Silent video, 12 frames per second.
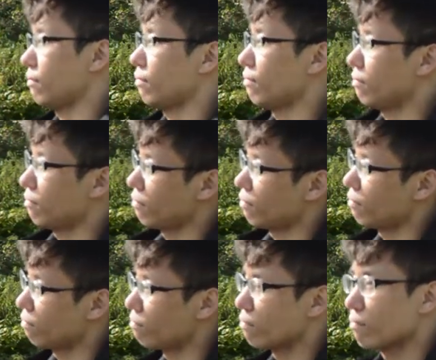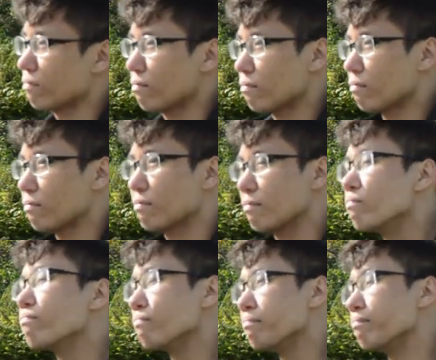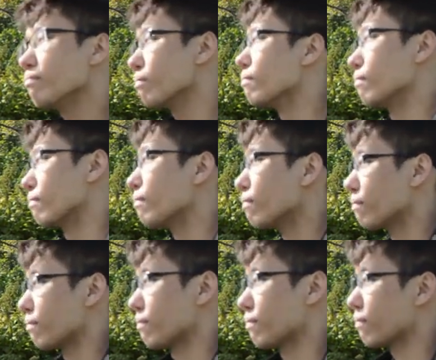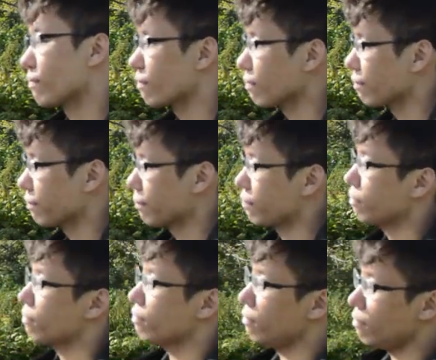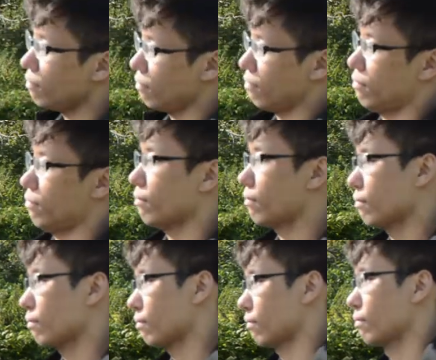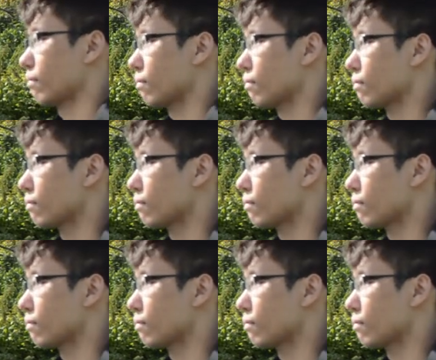(silent)